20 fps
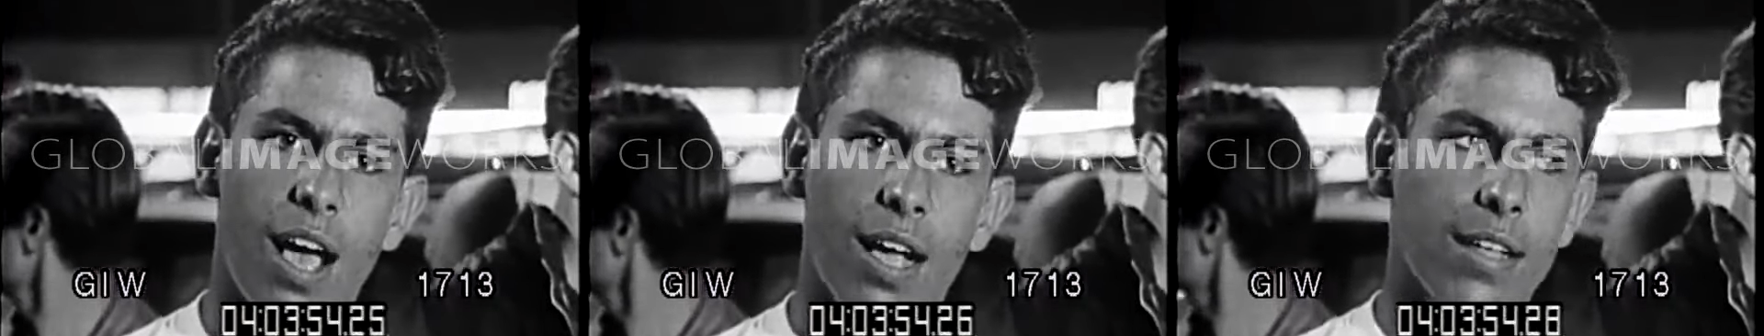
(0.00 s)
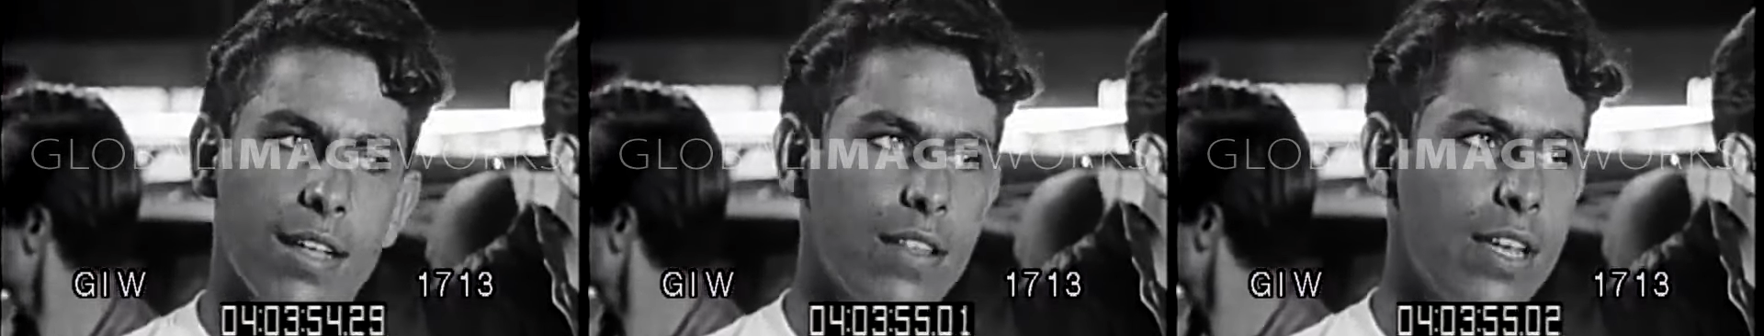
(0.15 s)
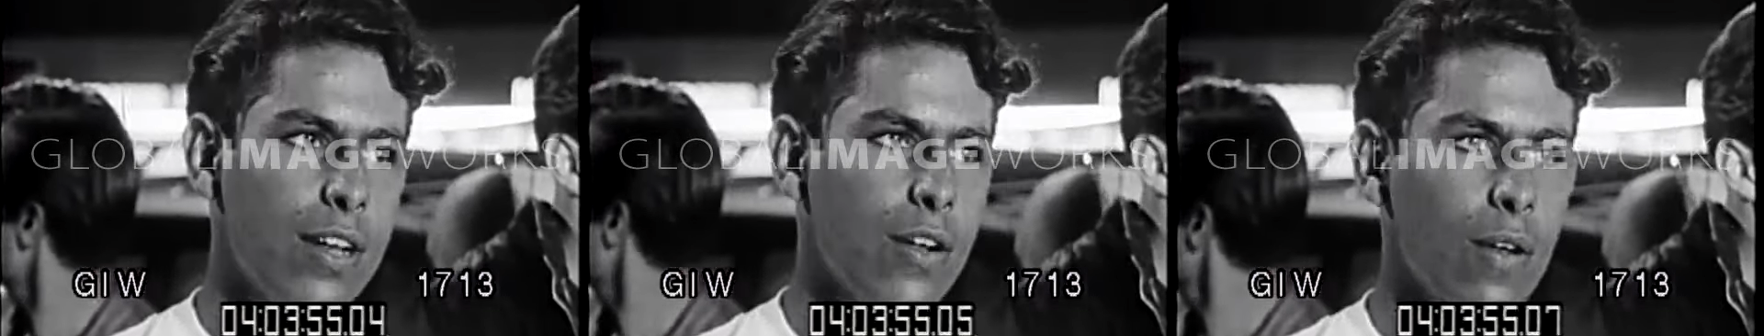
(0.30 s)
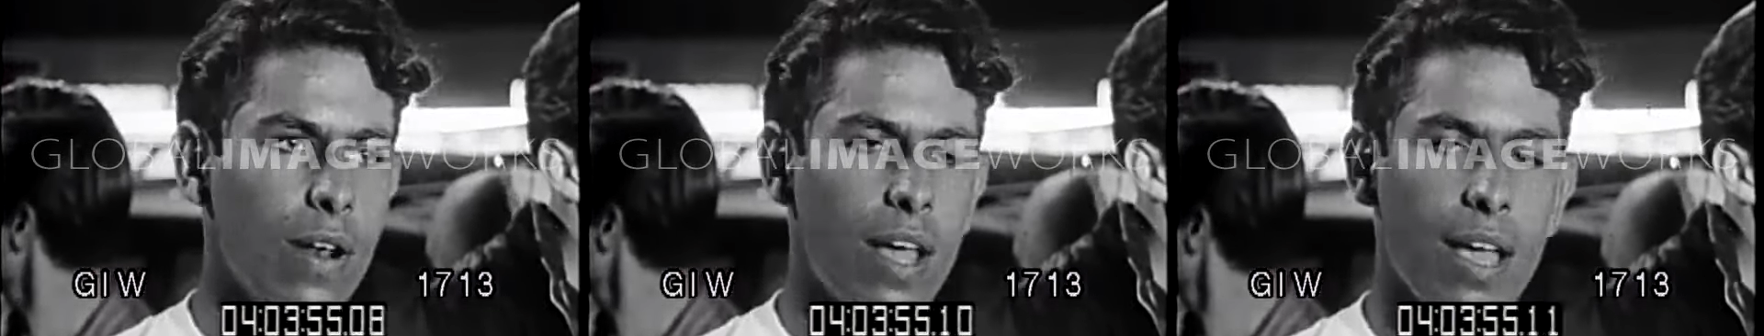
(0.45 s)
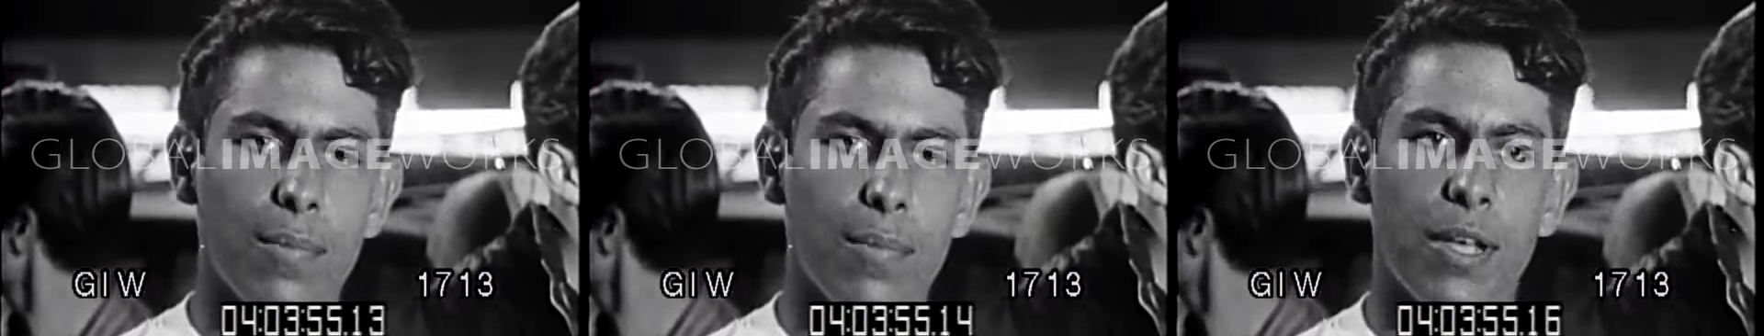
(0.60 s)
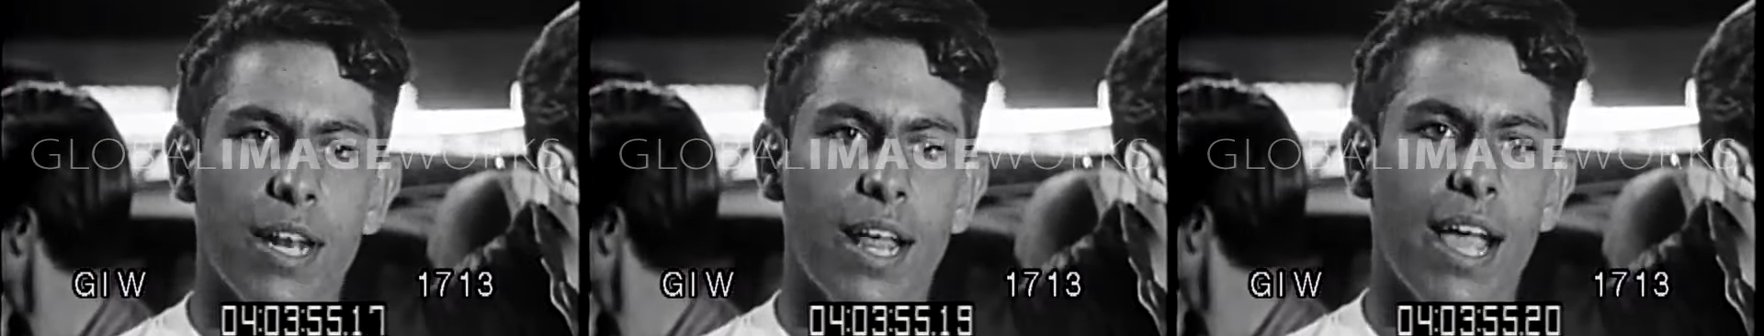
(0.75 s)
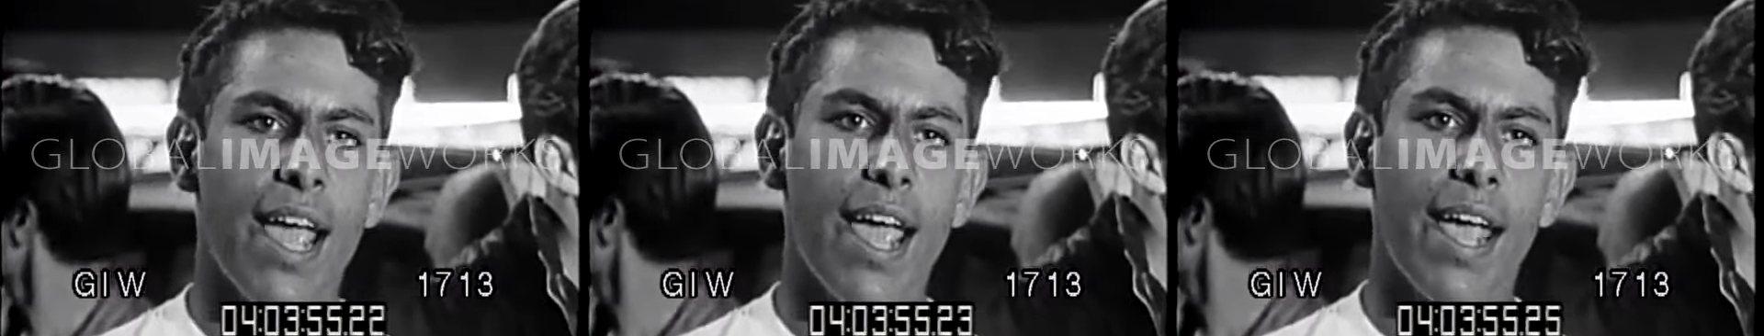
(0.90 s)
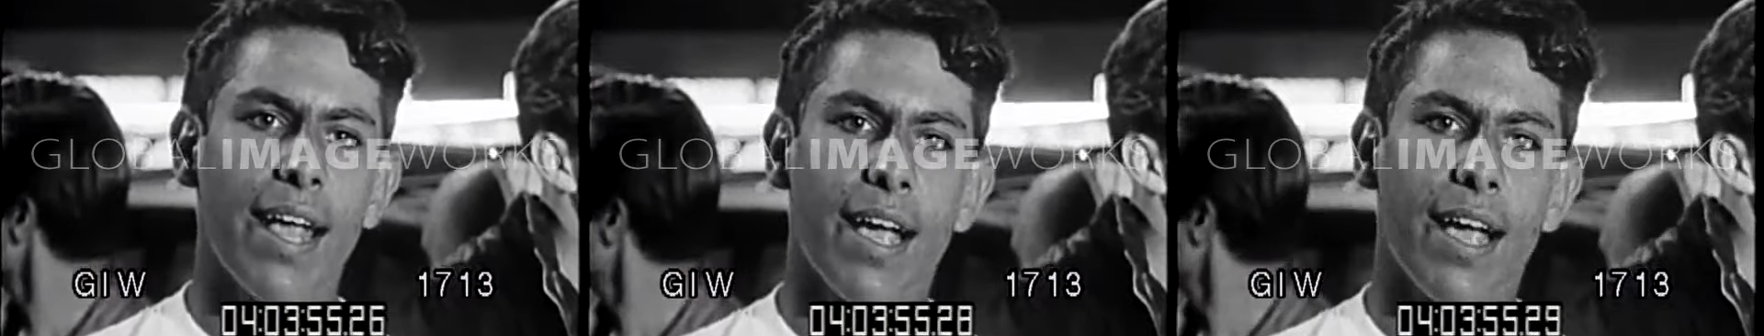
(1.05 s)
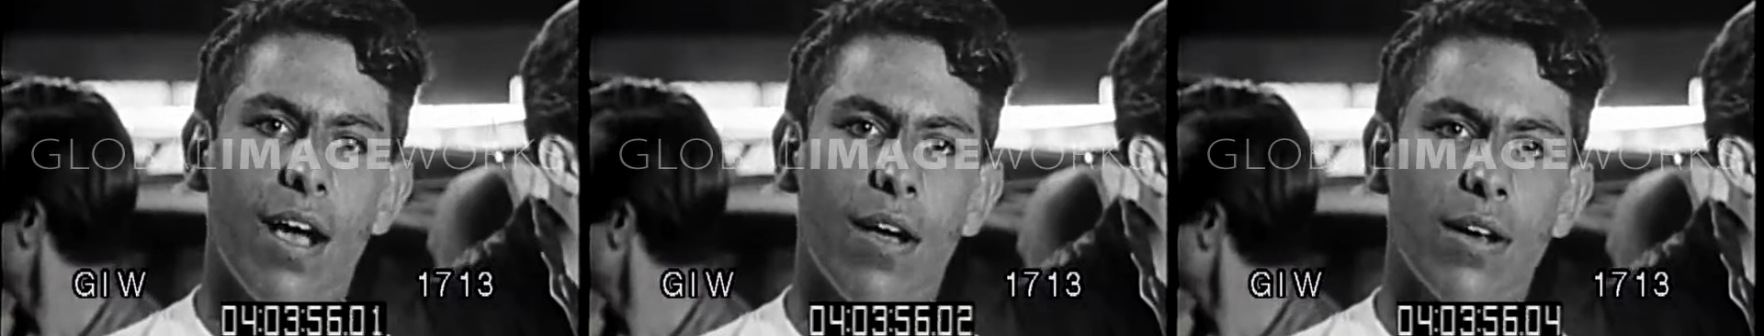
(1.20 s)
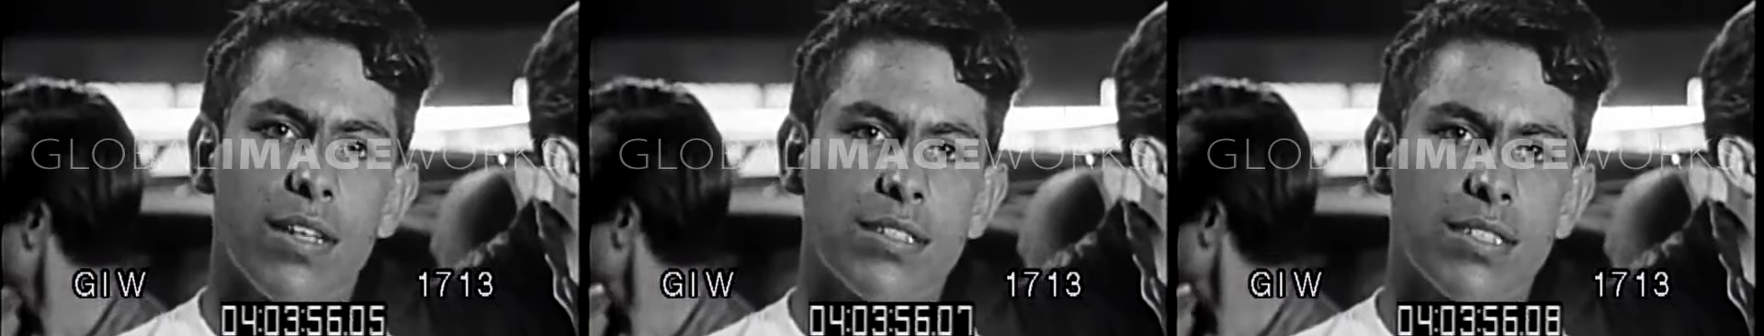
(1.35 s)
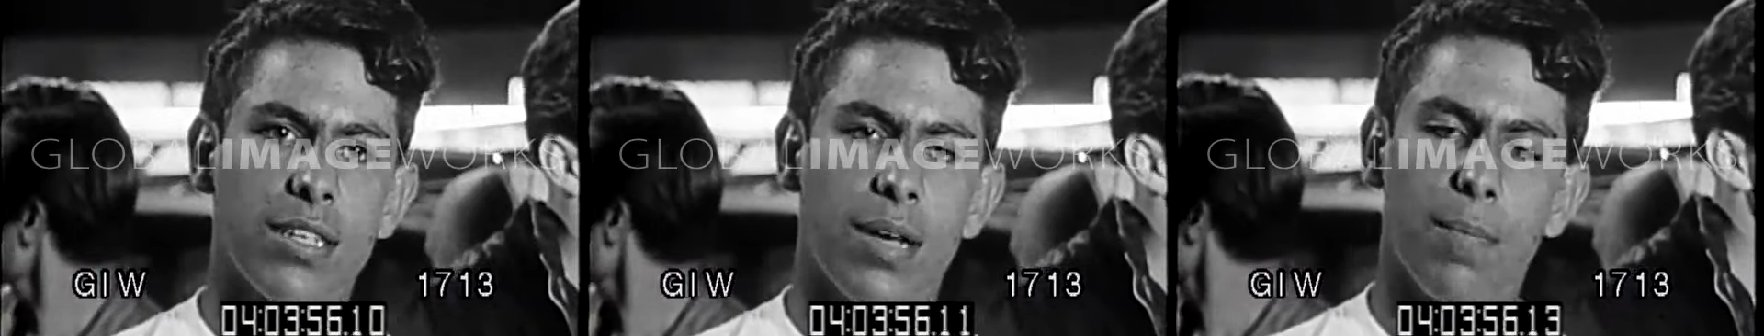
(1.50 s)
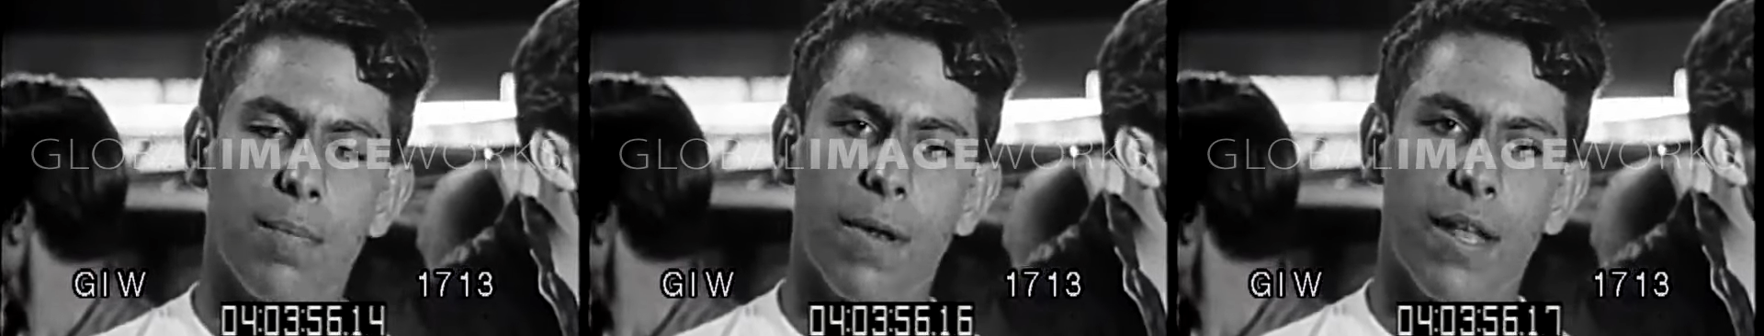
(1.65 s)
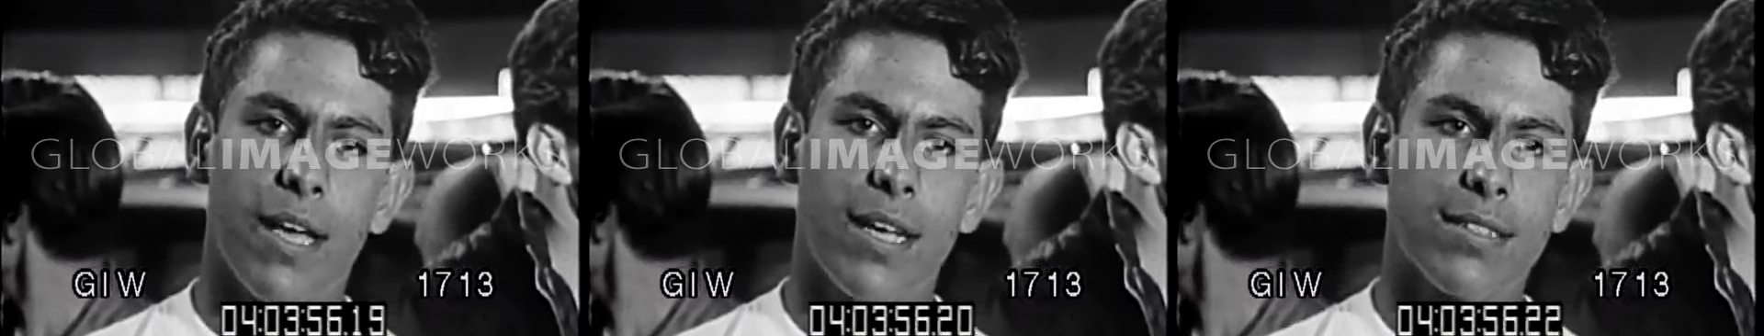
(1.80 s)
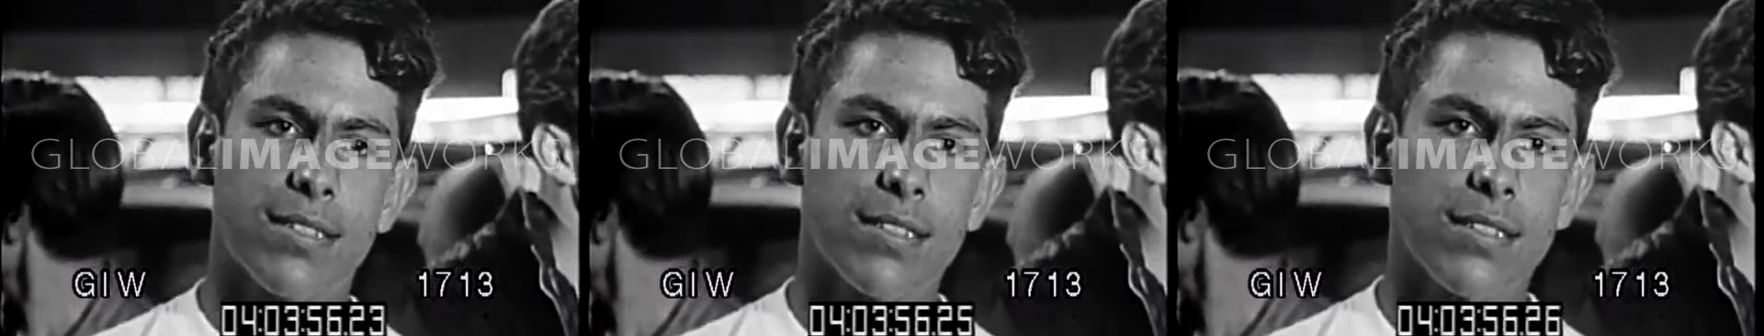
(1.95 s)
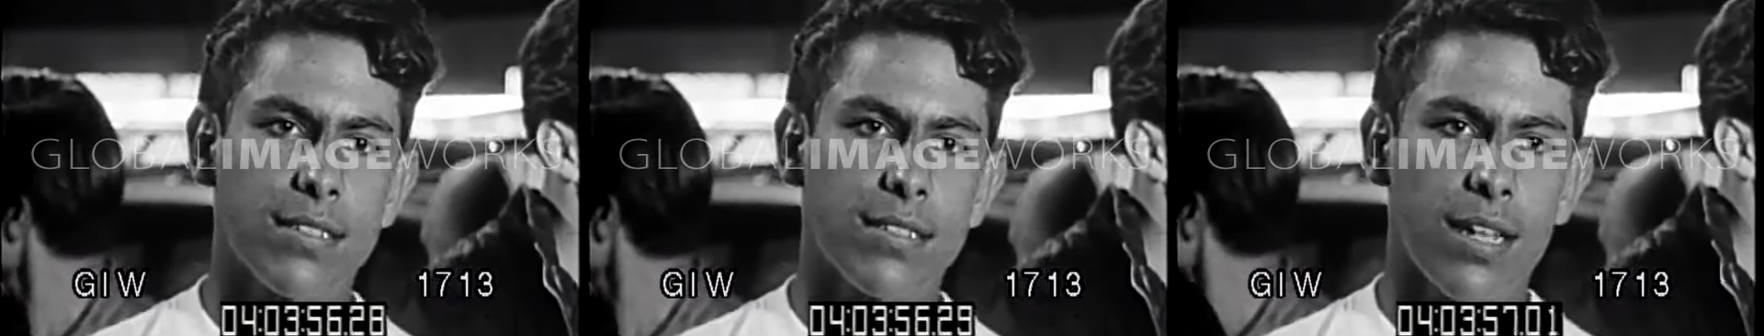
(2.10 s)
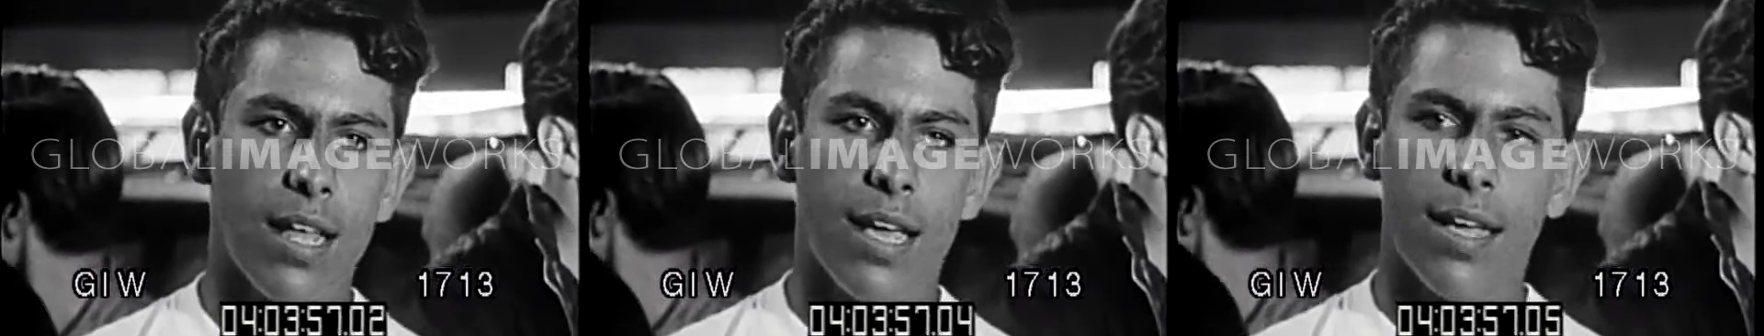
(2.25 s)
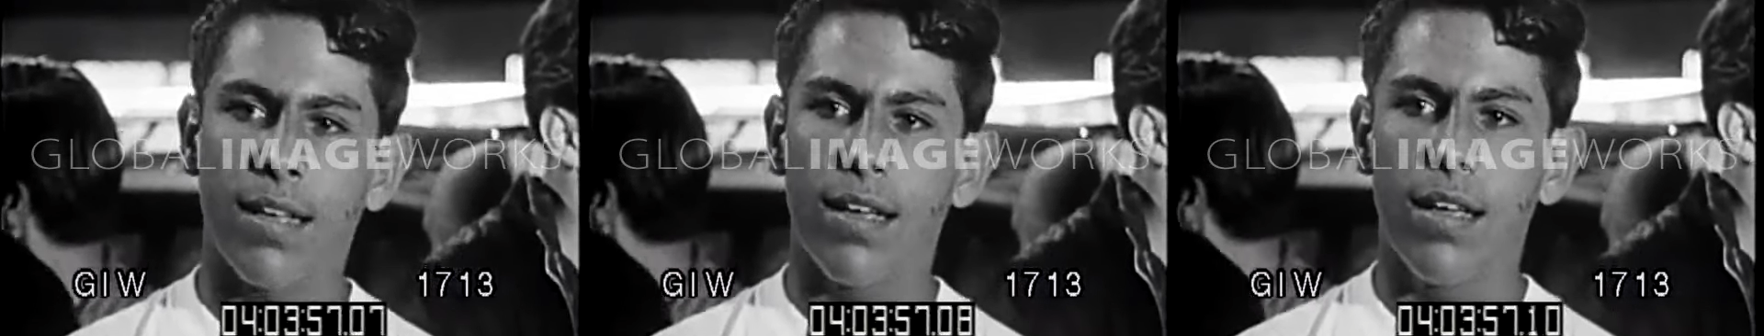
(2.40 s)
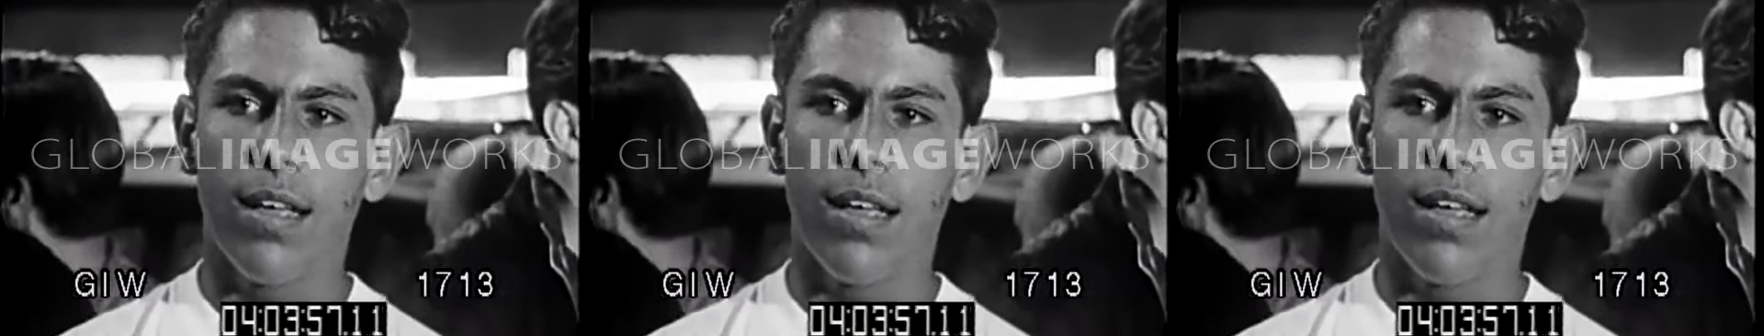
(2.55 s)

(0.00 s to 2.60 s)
and they don't like me to hang out at some places like